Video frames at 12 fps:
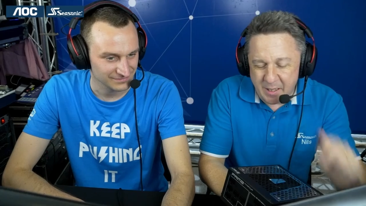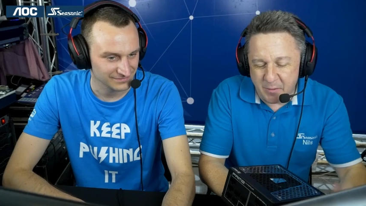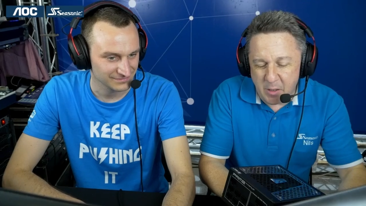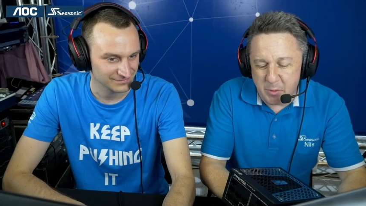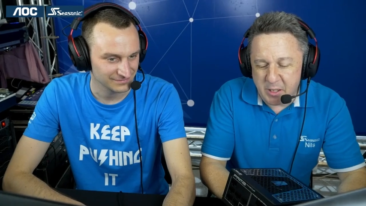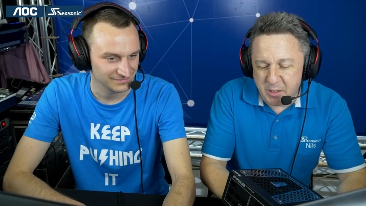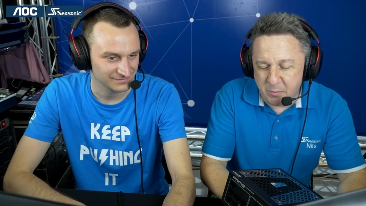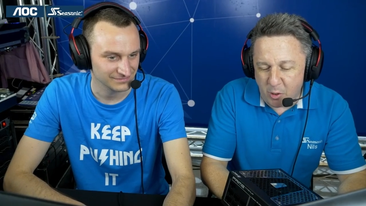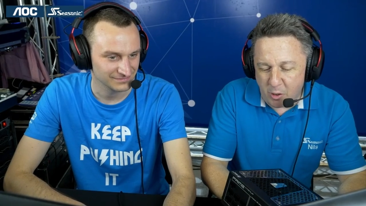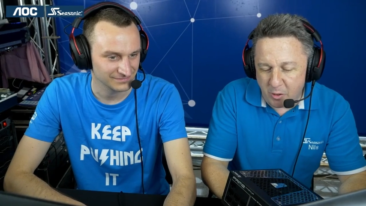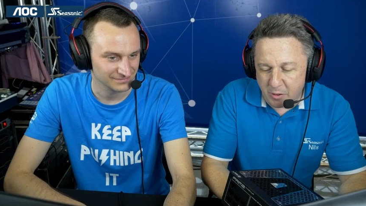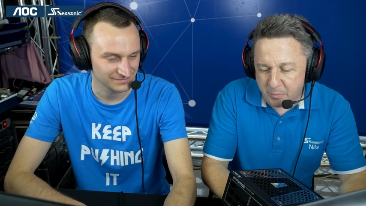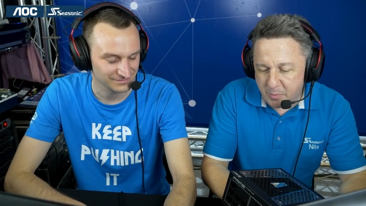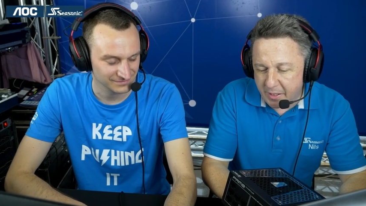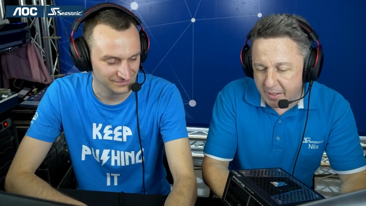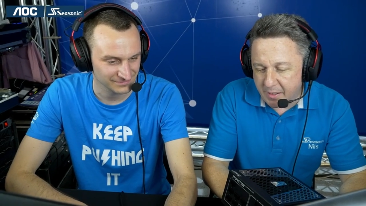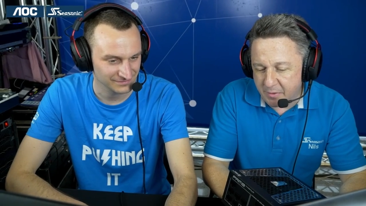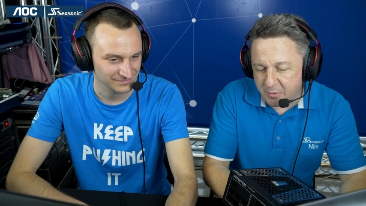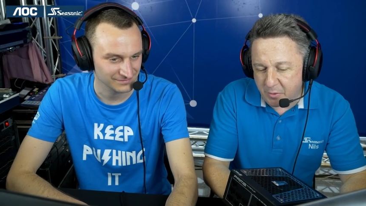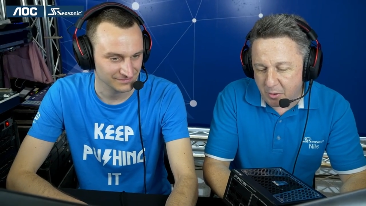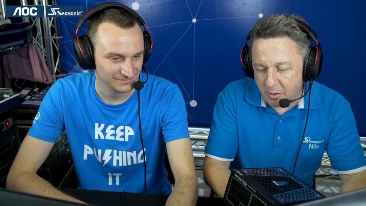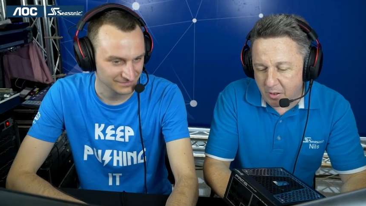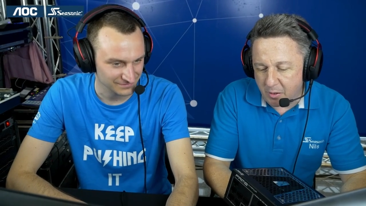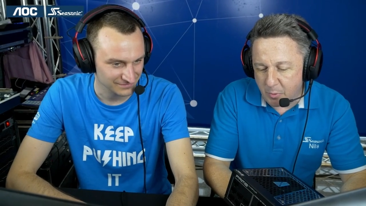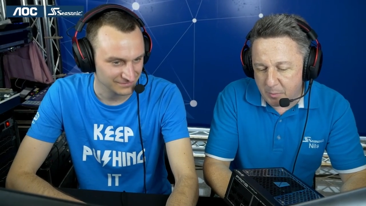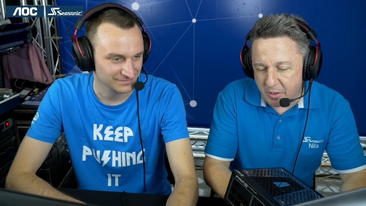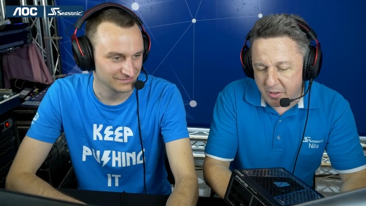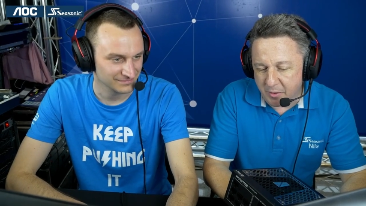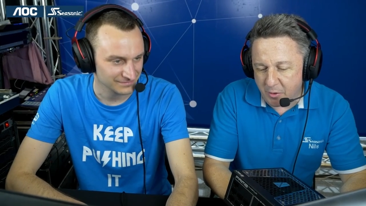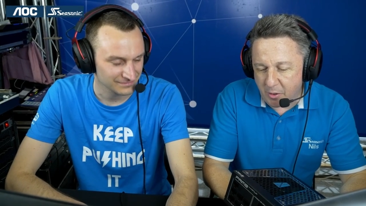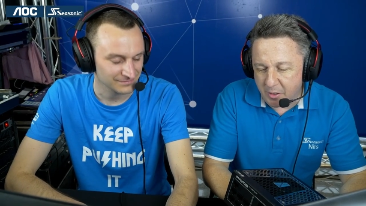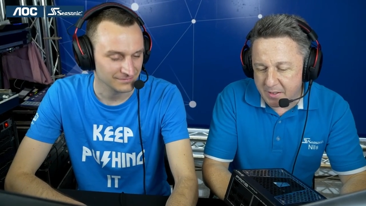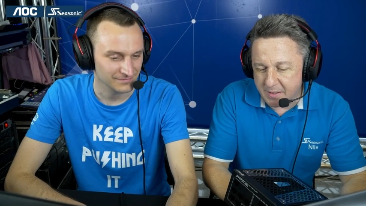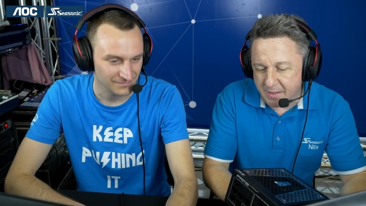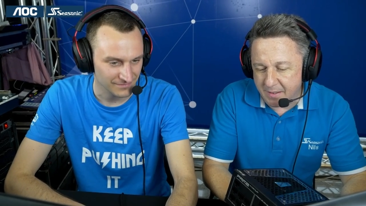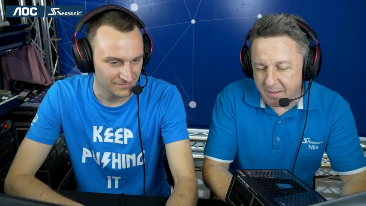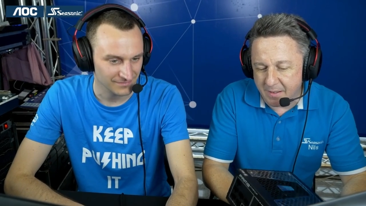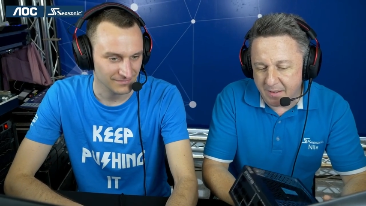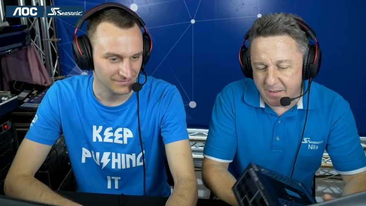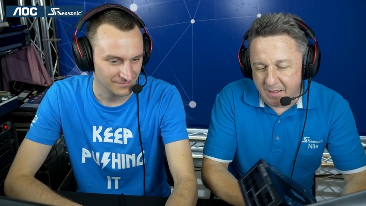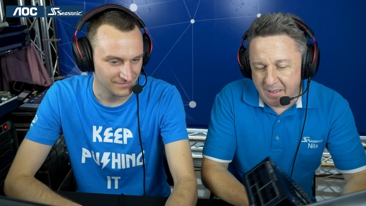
Speaker 1: a very small peak for ripple and noise in